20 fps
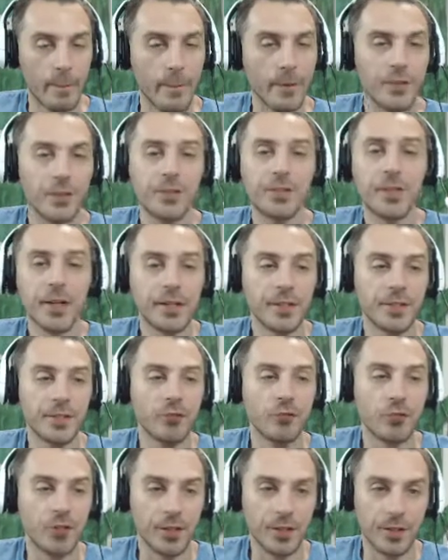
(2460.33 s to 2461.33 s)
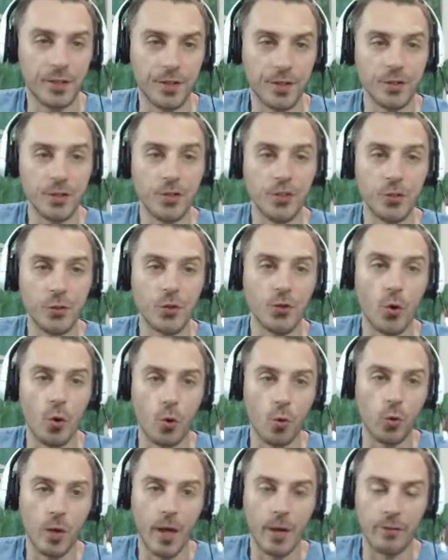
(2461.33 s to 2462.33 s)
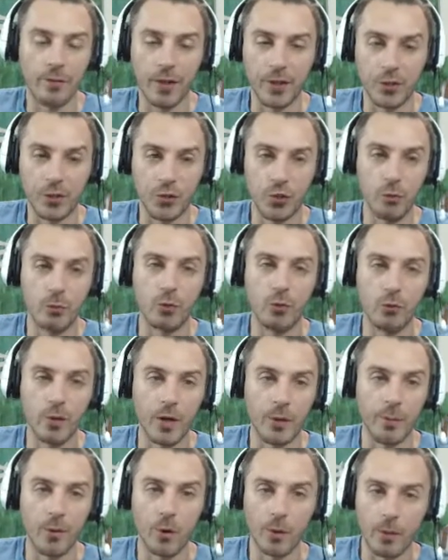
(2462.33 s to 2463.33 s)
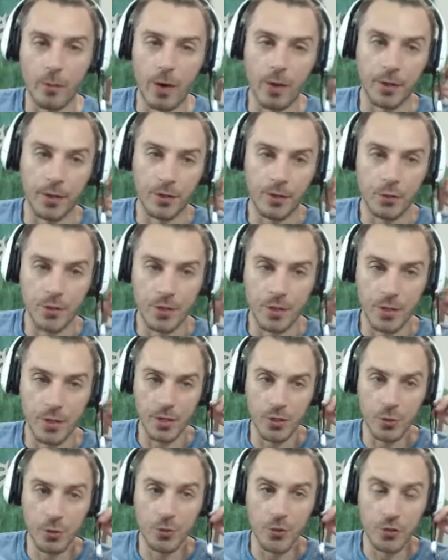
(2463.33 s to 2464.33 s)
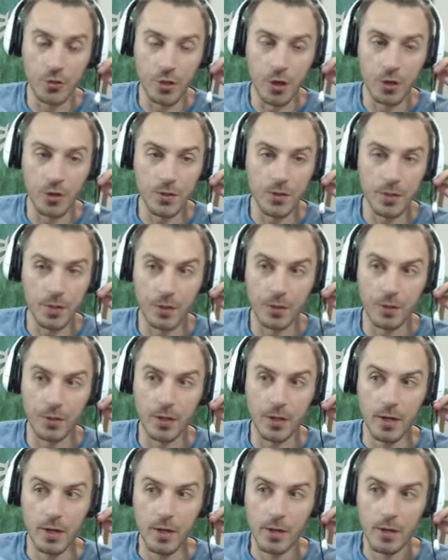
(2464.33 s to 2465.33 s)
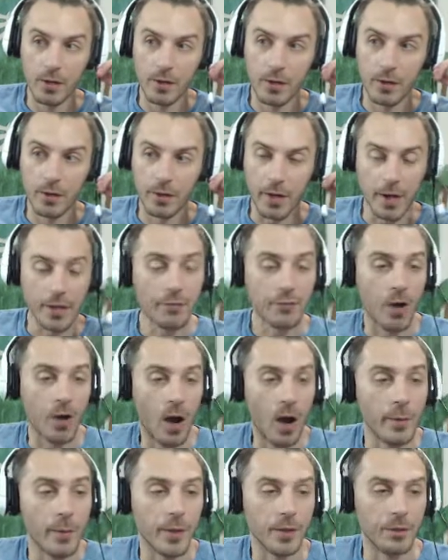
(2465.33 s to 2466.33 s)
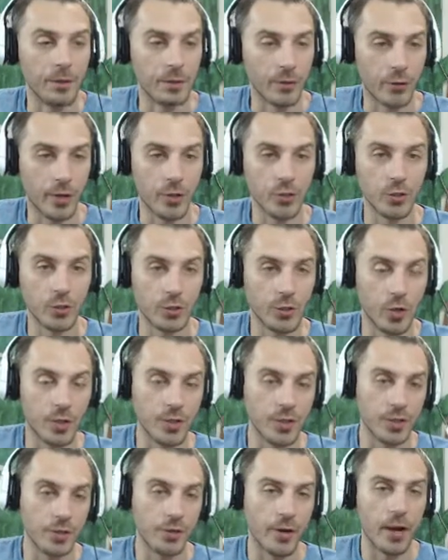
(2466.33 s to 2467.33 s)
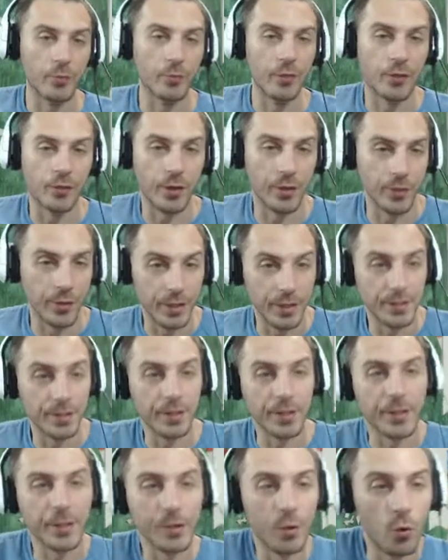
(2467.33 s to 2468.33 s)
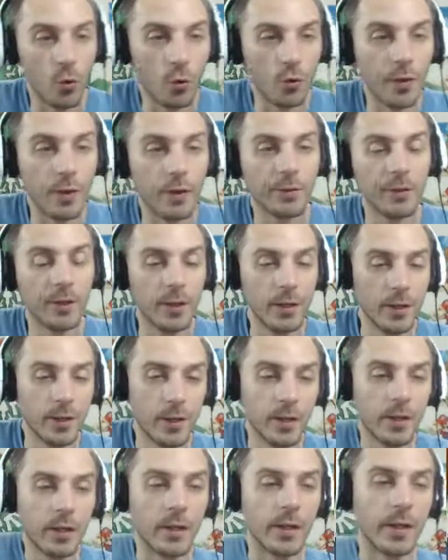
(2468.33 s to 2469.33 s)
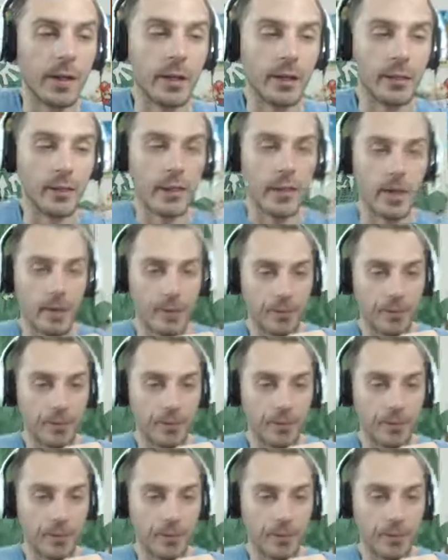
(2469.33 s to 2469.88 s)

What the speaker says: But this deck is interesting because it doesn't use a whole lot of like super rare Pokemon. It uses cards that are kind of common. They're actually cards that are out there that are easy to get a hold of, and